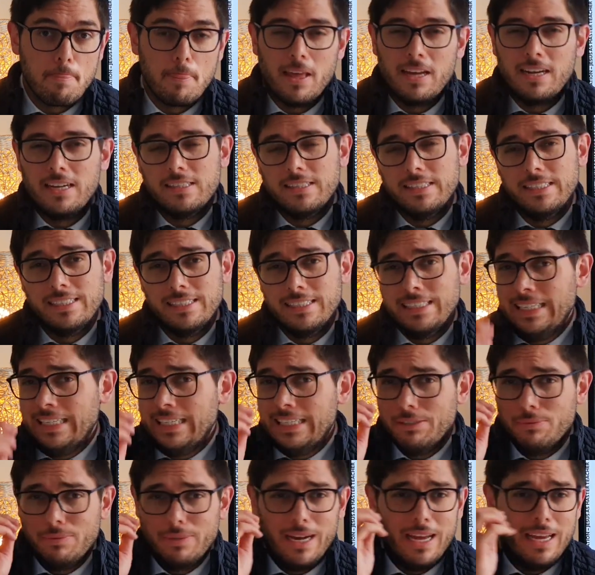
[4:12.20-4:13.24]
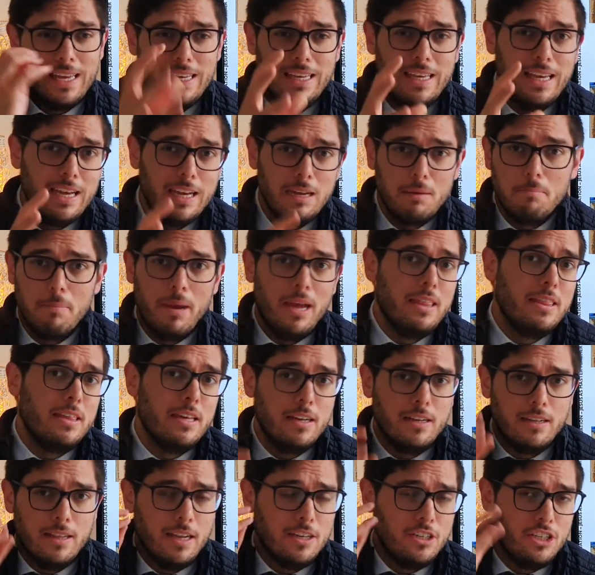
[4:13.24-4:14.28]
And I think when I hear
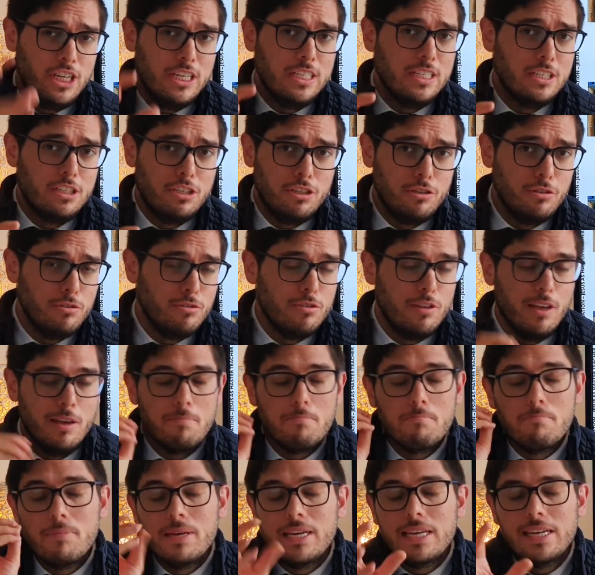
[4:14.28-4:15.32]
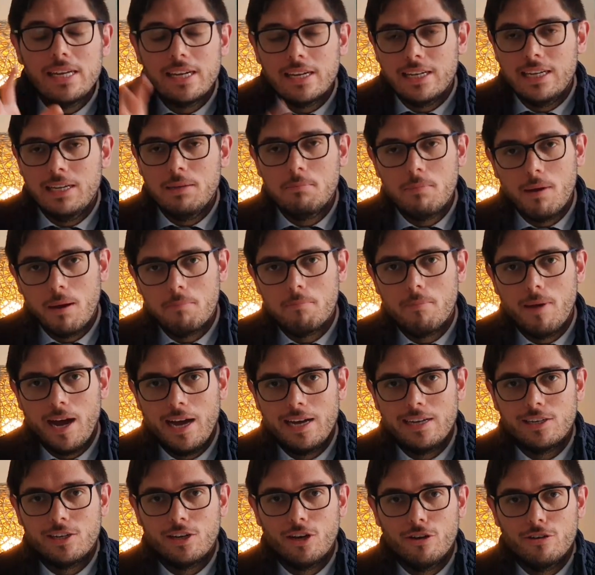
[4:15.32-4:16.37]
method that Jesus used, immediately my
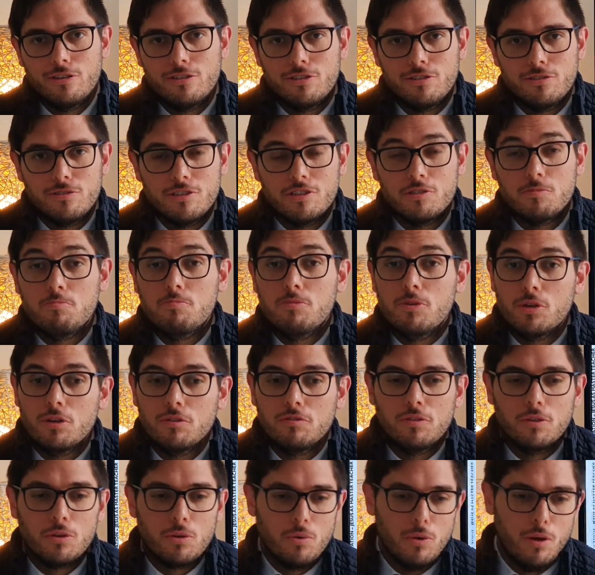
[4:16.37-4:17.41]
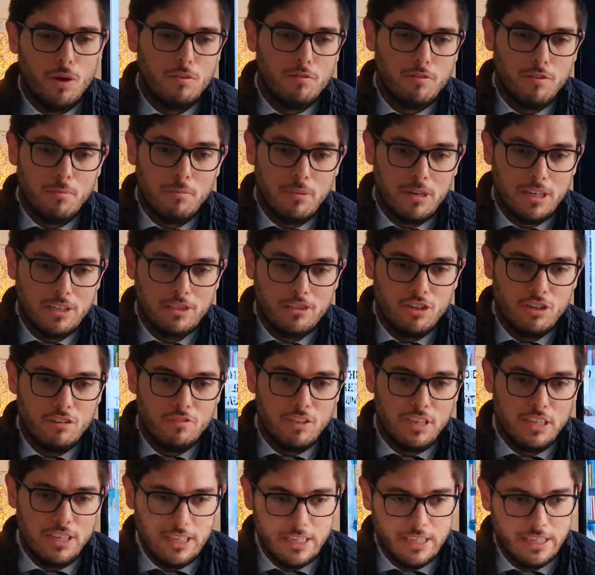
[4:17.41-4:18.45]
mind goes to this beautiful quote from Ministry
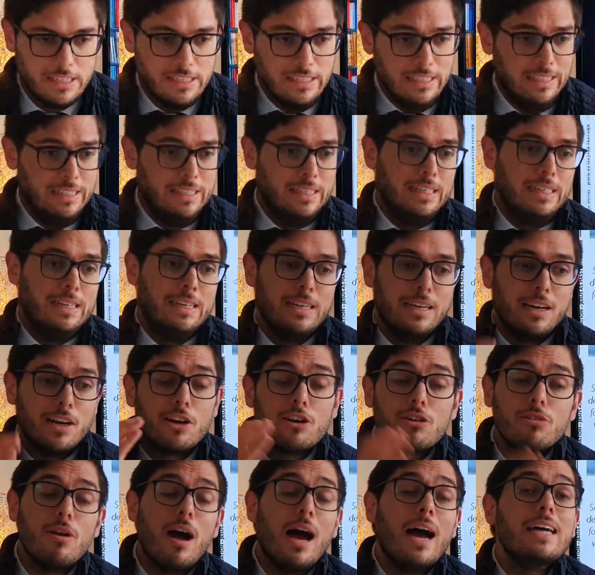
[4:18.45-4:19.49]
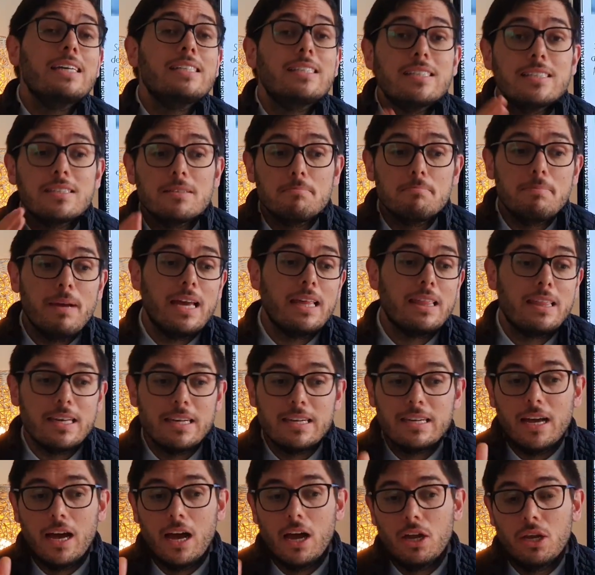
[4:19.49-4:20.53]
of Healing. "Christ's
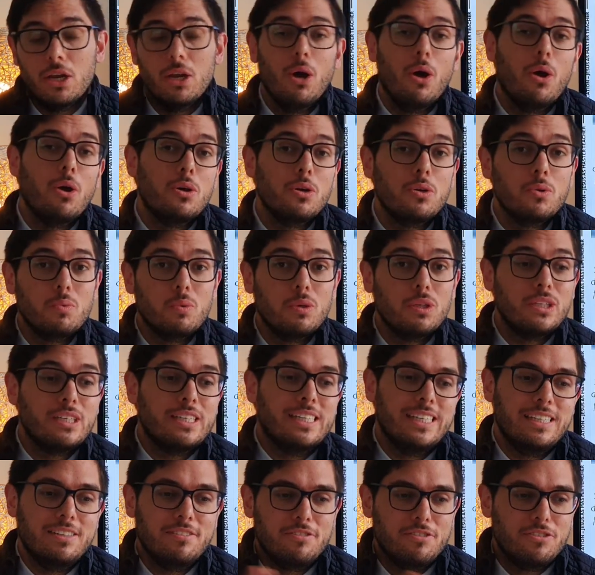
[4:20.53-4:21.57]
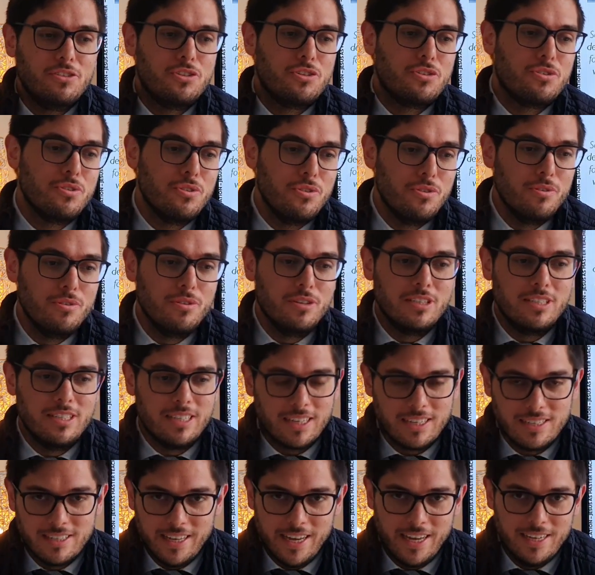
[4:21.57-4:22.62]
method alone will give true
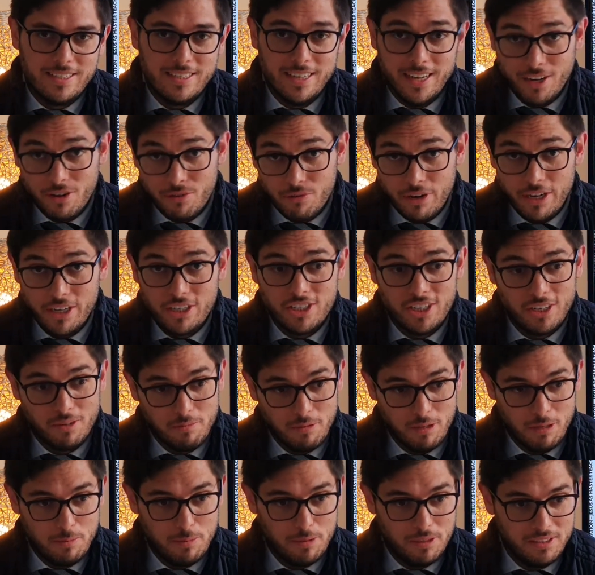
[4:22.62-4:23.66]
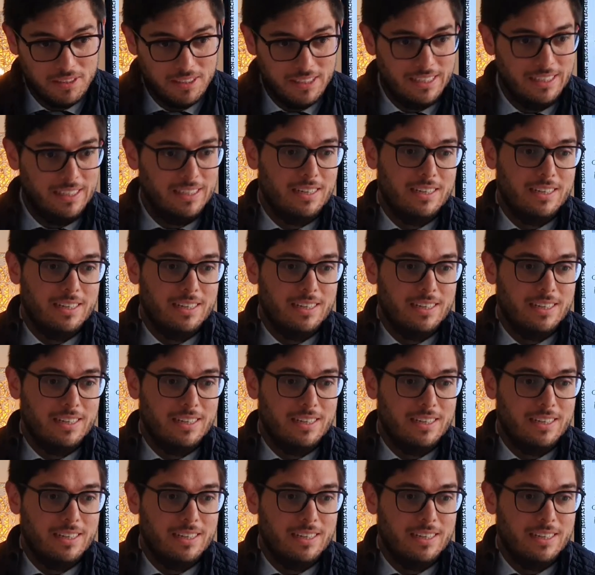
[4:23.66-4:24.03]
success in reaching people.